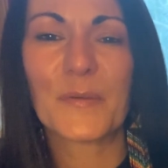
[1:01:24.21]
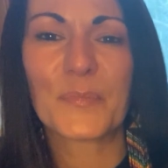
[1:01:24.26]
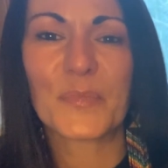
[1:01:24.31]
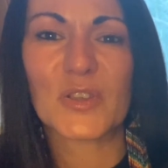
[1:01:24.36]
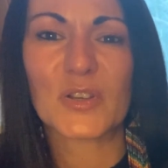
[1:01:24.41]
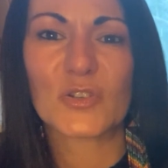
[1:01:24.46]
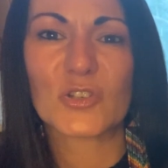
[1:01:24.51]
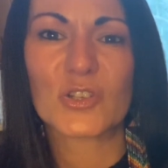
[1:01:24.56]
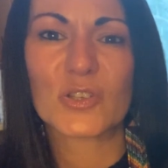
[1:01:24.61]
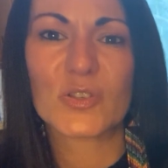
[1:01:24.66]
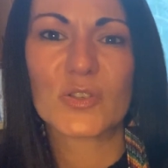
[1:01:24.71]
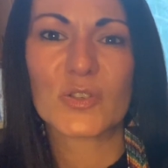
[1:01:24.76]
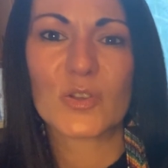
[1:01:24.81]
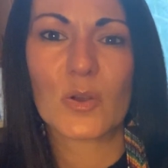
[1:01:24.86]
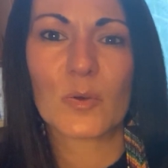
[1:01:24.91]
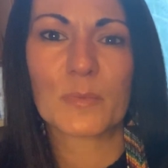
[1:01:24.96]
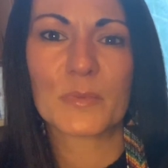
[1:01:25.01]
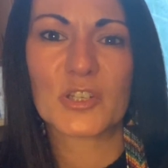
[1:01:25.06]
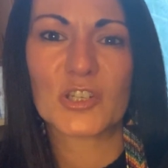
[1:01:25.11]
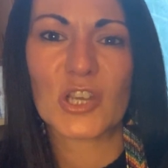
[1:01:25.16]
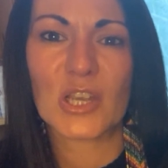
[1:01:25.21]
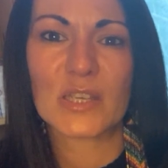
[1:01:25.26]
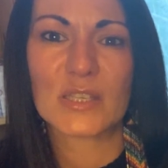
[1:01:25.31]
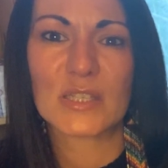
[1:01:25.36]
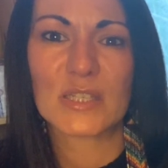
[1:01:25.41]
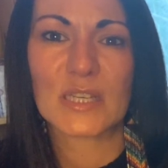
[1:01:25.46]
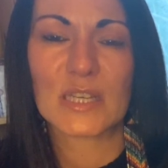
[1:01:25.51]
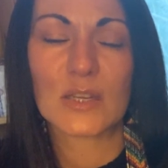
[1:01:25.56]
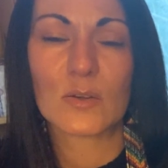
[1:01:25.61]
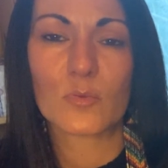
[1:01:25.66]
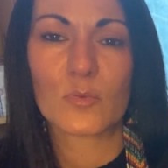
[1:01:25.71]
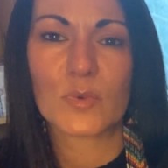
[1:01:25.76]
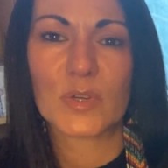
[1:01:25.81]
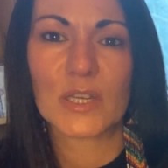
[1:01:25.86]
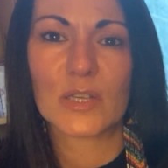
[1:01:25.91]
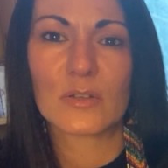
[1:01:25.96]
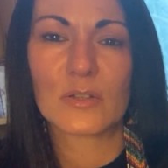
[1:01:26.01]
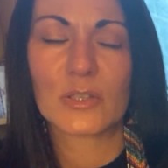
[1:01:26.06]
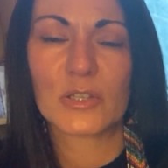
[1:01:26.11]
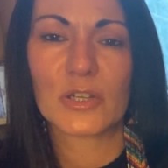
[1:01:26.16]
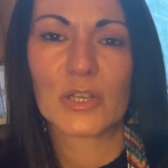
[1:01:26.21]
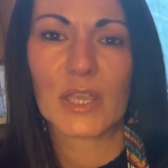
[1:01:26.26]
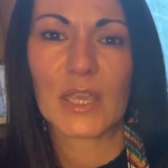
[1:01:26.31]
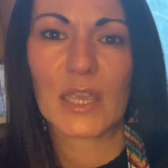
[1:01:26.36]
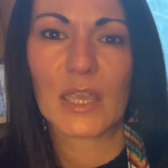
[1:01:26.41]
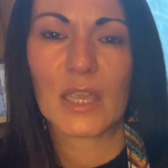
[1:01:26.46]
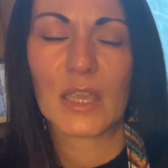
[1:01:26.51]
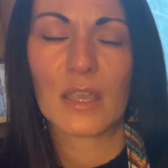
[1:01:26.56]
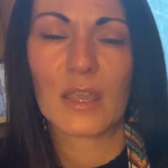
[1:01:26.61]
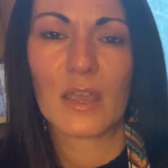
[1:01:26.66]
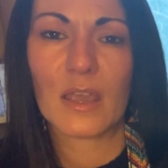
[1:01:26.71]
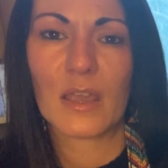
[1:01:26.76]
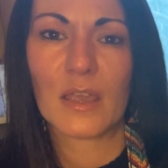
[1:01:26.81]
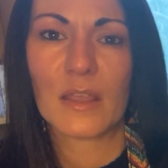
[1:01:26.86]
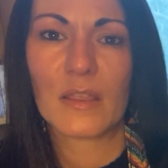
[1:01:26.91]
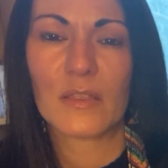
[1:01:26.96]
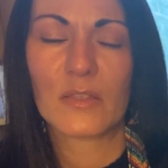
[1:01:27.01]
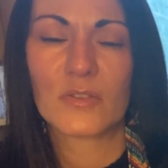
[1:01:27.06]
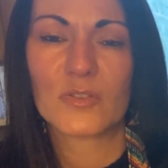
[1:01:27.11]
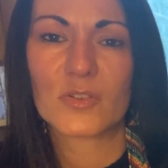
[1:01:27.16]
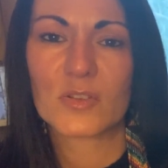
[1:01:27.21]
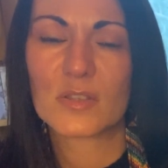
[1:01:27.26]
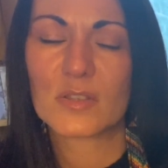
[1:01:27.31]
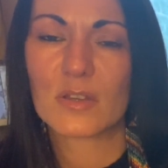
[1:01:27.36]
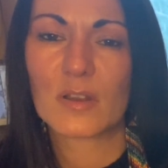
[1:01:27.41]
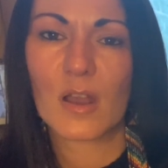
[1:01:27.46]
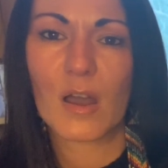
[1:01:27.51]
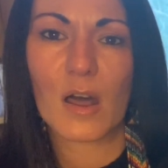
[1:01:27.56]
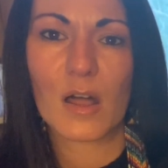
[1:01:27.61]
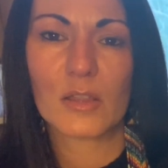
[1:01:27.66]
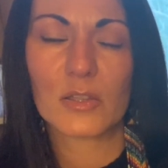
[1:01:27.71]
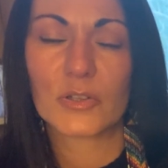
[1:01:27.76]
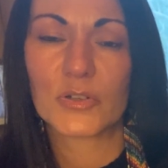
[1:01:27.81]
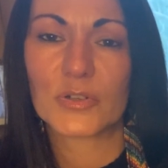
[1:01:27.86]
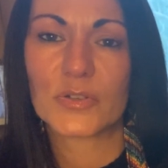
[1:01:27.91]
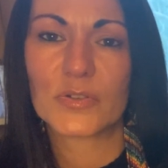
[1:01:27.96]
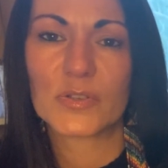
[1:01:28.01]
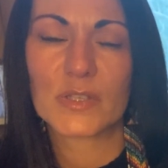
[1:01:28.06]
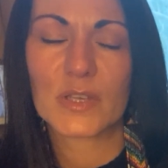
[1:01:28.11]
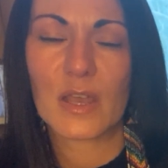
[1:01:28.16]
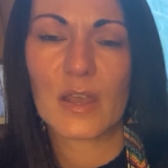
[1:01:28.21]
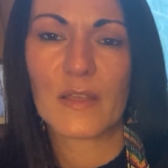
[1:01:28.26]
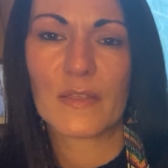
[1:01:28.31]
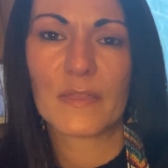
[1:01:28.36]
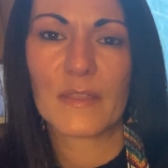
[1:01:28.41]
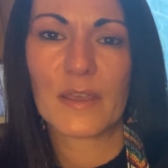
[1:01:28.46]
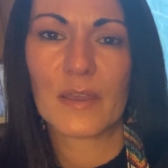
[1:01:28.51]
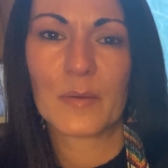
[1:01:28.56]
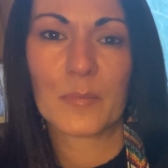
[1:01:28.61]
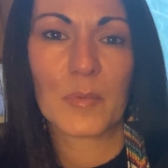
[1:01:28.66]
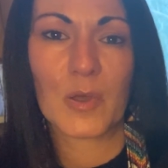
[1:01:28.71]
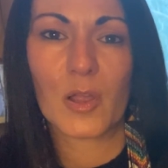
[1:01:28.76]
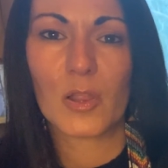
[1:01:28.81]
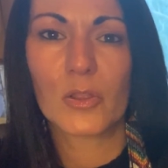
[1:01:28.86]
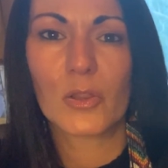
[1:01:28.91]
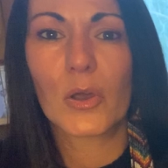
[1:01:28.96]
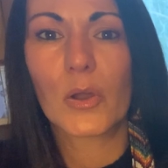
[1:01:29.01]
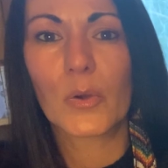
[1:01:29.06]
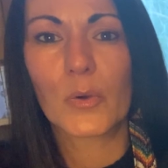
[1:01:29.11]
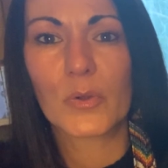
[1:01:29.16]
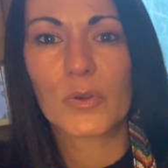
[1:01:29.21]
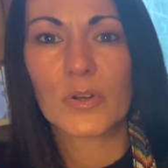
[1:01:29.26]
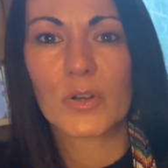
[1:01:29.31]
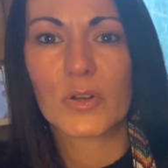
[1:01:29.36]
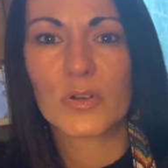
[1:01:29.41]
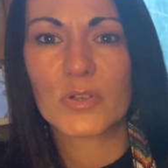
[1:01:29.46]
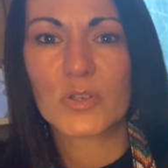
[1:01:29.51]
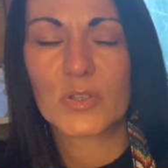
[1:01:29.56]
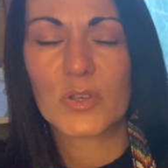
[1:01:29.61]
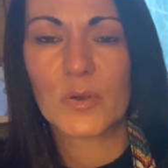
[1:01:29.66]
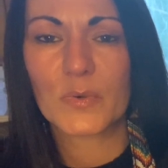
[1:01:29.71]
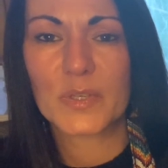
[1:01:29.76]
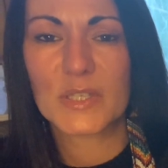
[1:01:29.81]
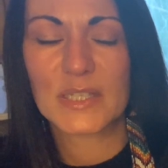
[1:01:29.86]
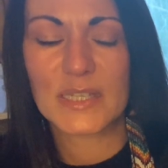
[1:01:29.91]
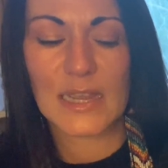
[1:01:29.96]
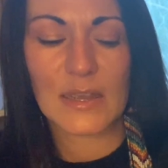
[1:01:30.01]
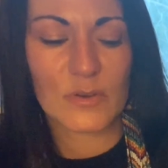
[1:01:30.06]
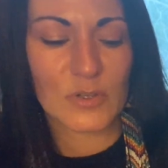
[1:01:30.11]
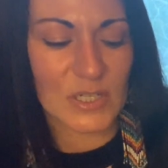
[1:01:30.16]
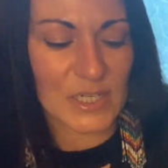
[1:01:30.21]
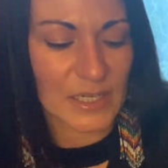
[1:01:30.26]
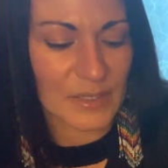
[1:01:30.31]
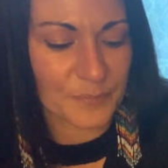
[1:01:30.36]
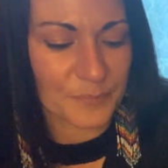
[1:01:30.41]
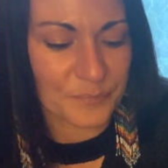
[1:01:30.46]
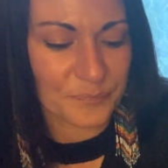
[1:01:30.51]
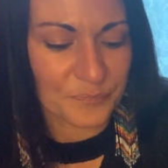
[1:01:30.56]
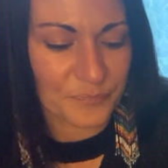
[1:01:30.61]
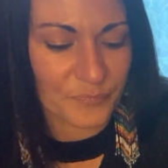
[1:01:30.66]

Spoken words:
they're just so majestic and regal looking, and just the colors on them alone are so astounding.